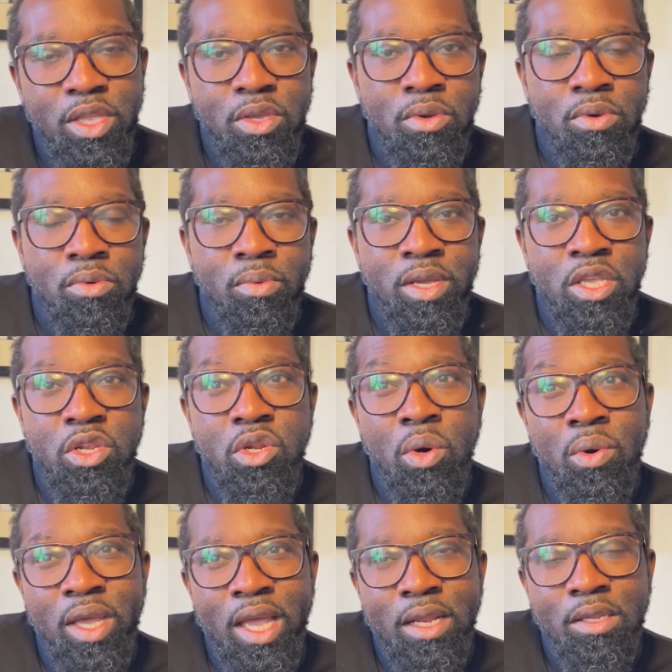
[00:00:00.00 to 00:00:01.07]
you
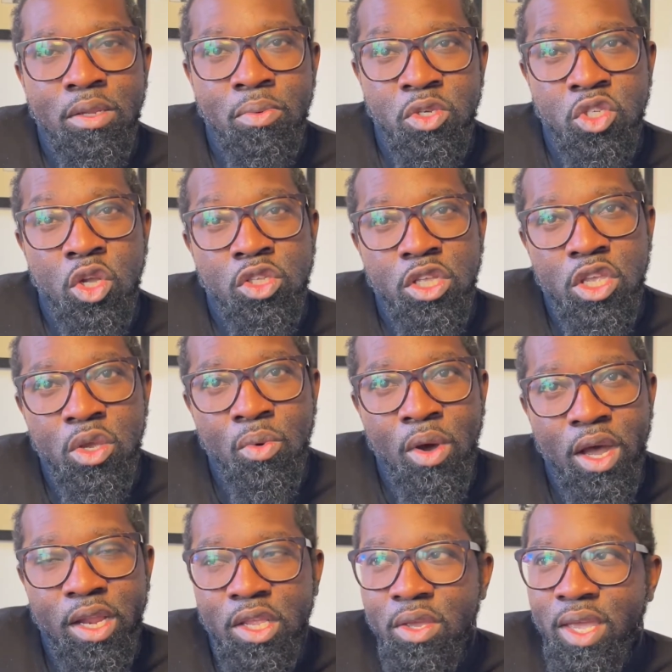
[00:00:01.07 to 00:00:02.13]
don't get the result that you
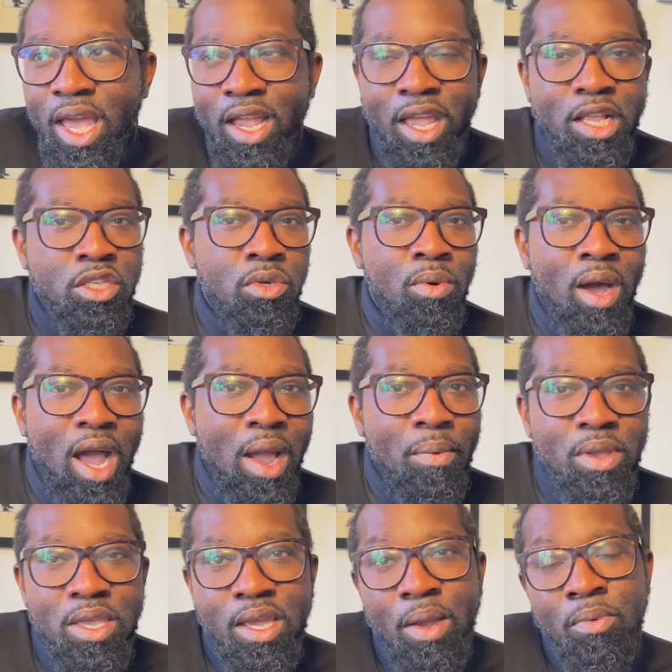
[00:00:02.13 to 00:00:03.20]
want, and you can't get too high
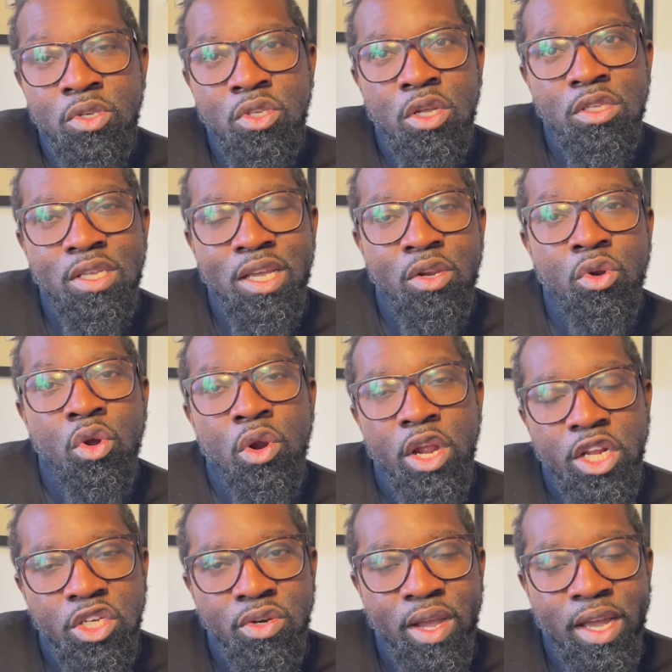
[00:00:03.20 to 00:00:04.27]
when you get results like Norwich,
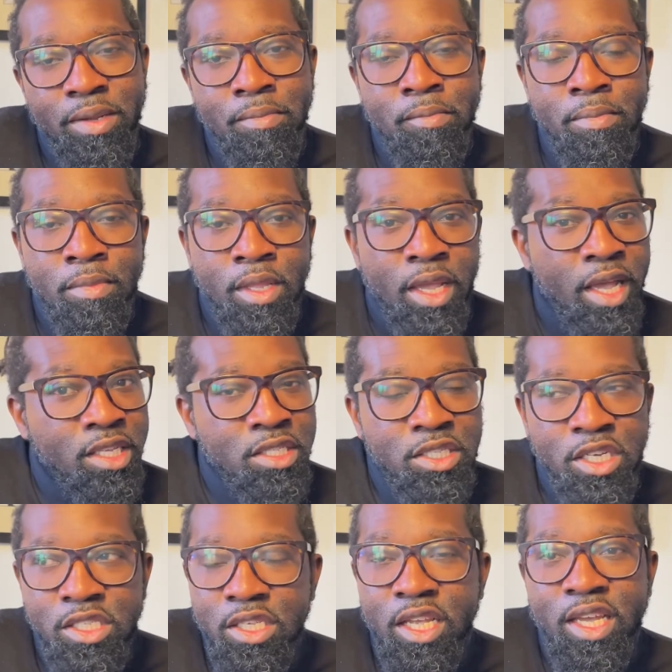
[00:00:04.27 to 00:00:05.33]
right? It's
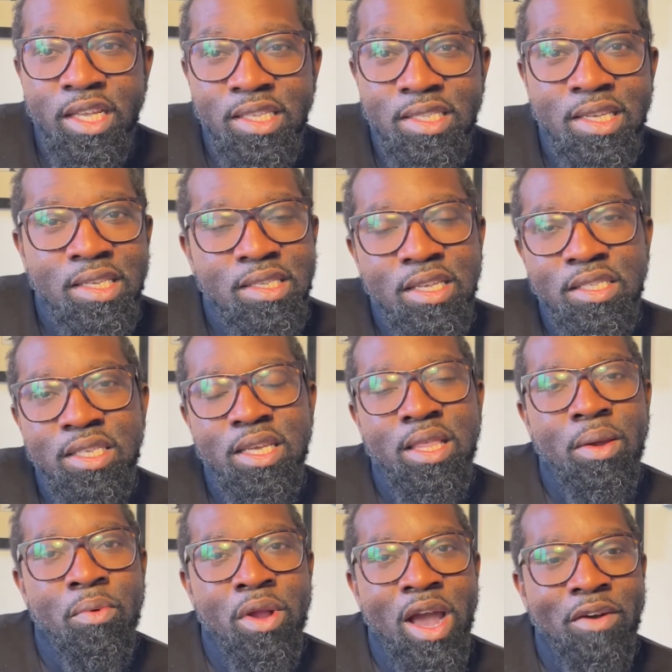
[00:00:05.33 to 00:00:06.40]
just consistency
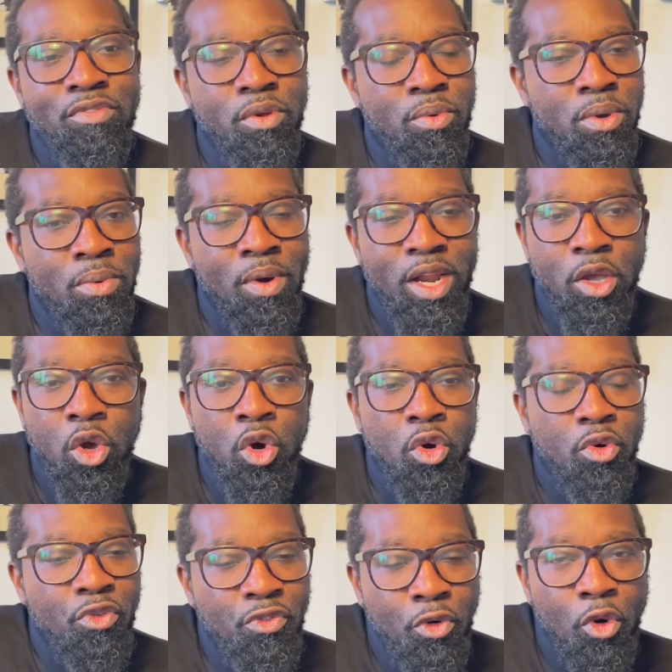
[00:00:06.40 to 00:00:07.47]
that we're after. We want to go
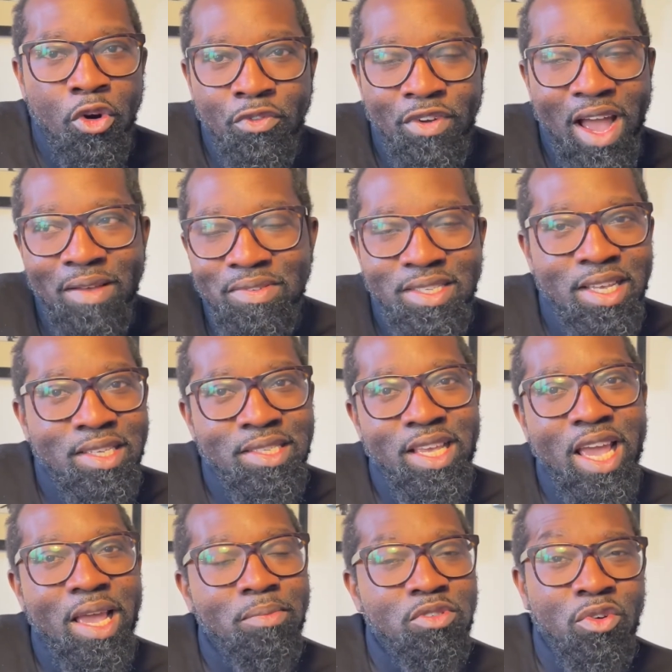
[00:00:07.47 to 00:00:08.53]
4, 5, 6
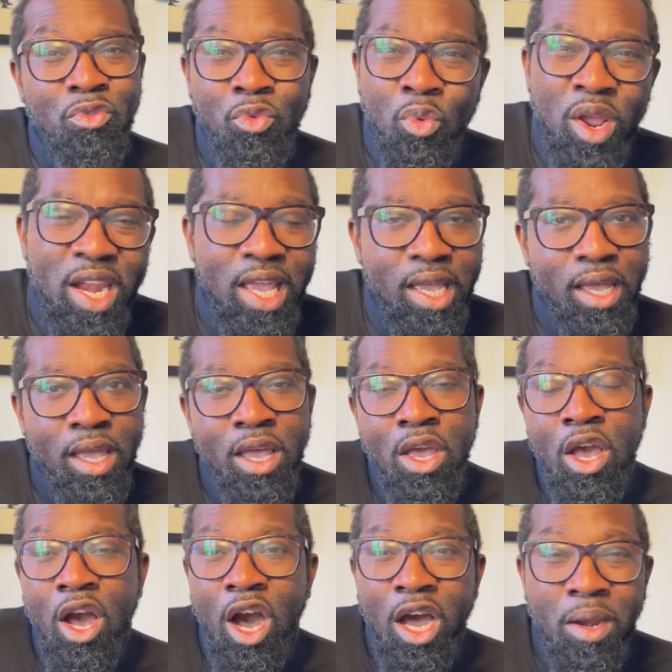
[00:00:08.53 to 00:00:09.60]
games of winning,
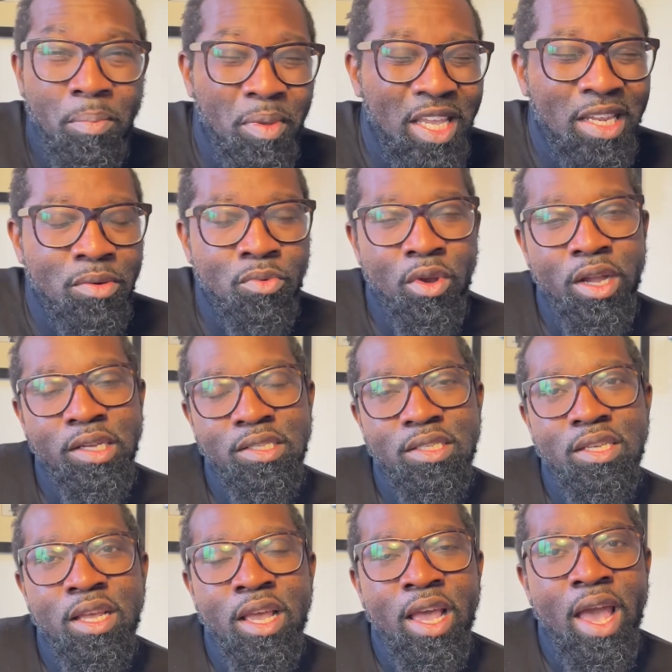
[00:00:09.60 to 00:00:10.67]
unbeaten
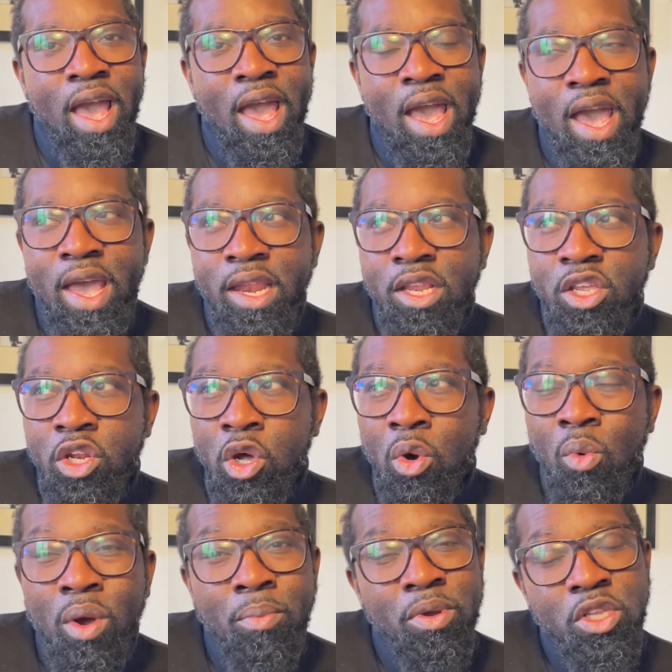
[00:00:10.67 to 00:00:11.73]
runs. And,
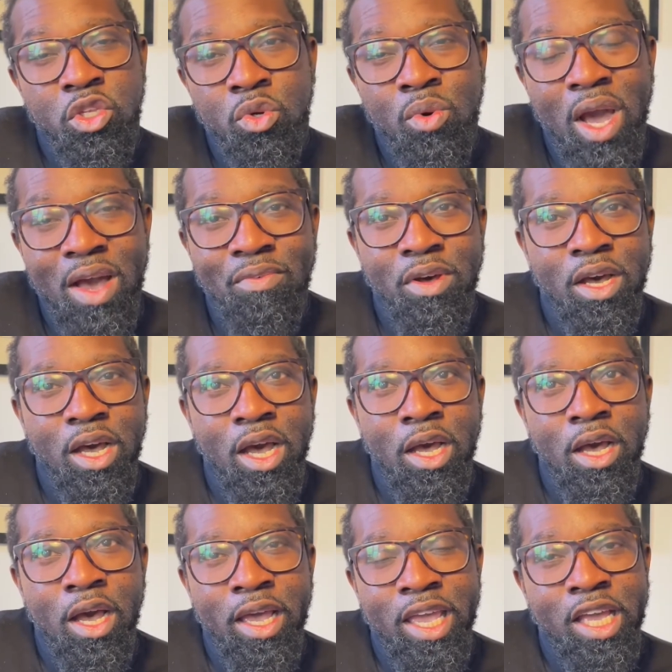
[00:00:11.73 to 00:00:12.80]
when we do have a
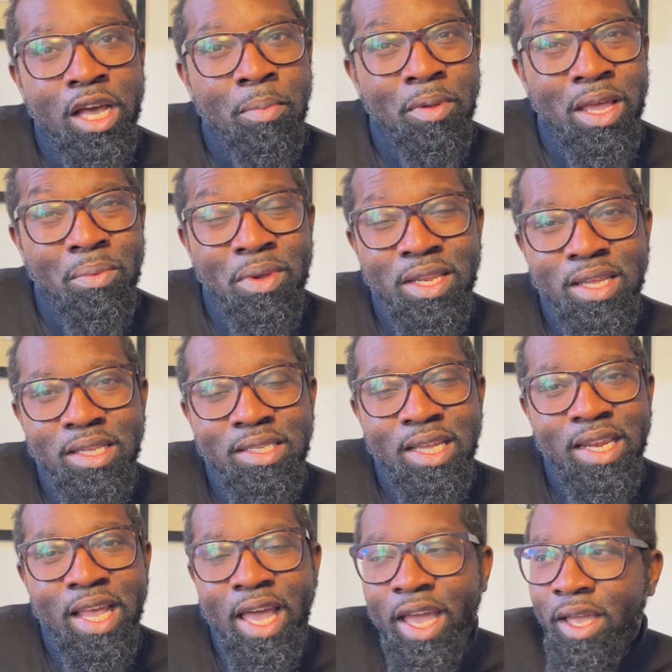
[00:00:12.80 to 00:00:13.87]
hiccup like we did
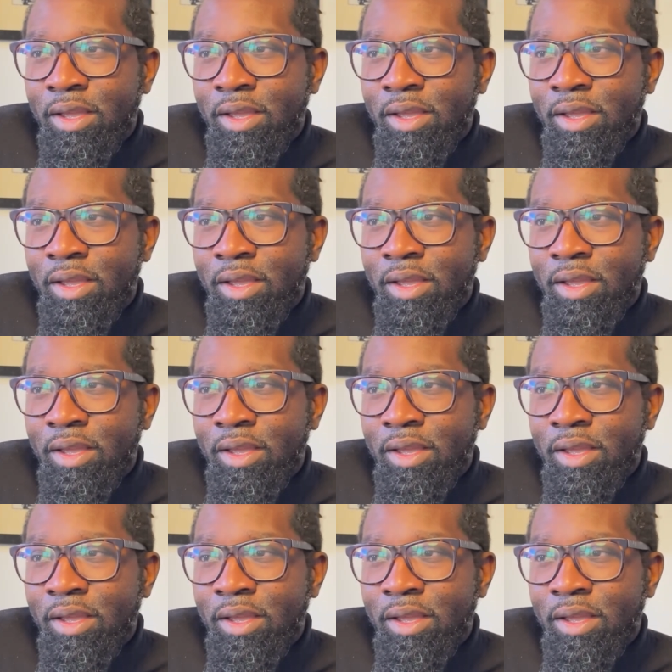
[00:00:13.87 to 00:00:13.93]
today,